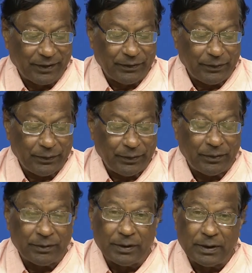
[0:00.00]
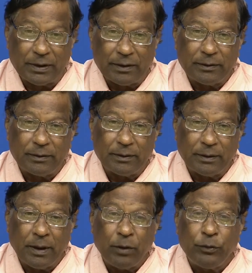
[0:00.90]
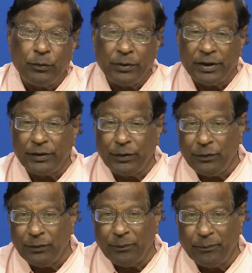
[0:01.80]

So, how do we know?